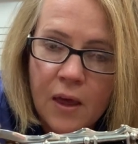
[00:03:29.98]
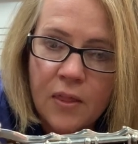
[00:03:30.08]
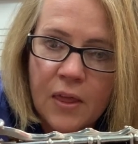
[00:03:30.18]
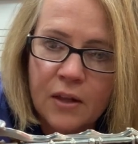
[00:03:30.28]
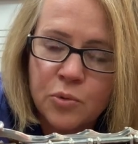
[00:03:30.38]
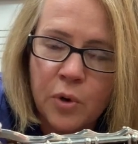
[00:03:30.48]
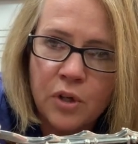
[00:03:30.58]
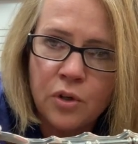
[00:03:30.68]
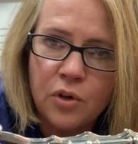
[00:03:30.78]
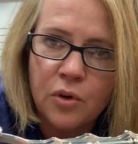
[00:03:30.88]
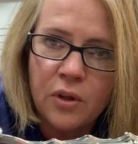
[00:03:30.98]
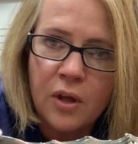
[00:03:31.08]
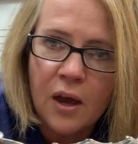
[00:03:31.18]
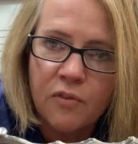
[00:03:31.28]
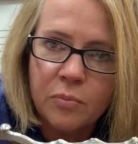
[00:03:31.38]
That's where you know that you
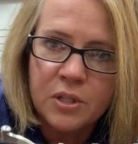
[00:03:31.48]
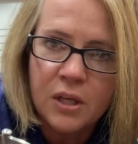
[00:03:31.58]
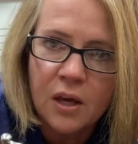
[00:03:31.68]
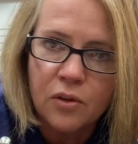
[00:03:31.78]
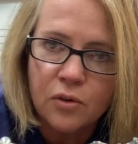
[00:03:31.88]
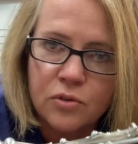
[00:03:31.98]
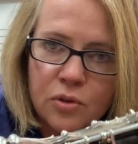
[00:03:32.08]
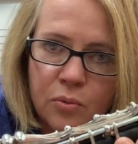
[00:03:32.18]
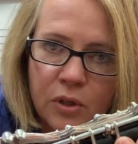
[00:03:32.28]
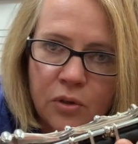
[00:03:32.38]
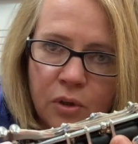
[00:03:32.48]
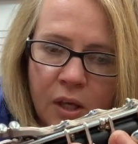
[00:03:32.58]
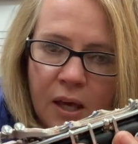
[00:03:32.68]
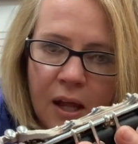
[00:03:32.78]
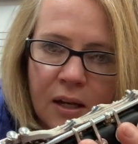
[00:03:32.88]
have them together. So when you look
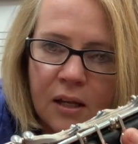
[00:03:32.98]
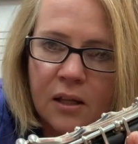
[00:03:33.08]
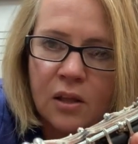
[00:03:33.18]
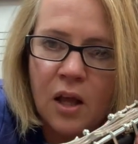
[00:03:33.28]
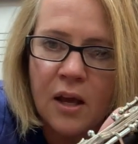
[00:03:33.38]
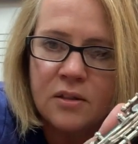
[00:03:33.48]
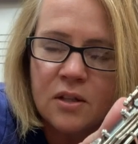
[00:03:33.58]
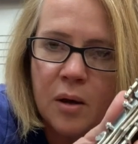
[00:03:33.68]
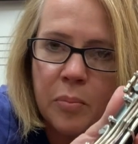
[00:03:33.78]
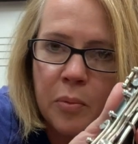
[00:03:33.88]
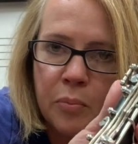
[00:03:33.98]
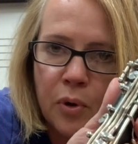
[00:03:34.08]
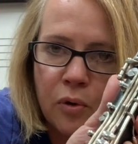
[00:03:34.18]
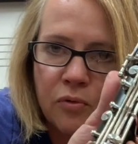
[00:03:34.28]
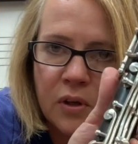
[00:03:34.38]
at it, it lines up
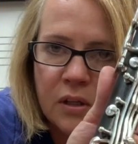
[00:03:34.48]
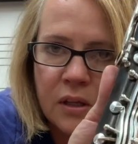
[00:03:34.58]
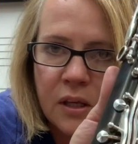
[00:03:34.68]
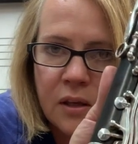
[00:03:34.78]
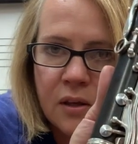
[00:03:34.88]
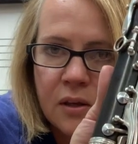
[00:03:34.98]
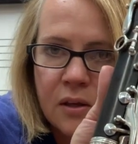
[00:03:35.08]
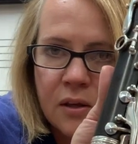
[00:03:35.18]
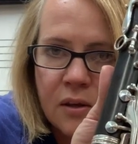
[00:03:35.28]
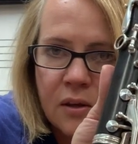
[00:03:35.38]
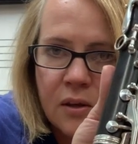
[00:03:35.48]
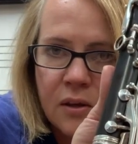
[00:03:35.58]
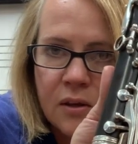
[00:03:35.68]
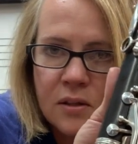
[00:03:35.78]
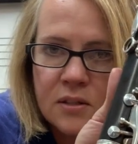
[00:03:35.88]
perfectly.
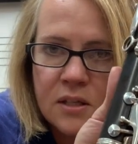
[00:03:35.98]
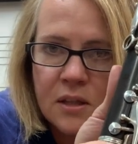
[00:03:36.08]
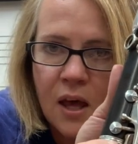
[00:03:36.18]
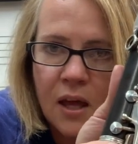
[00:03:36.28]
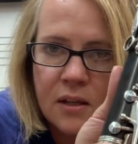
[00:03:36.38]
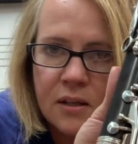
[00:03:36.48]
See that?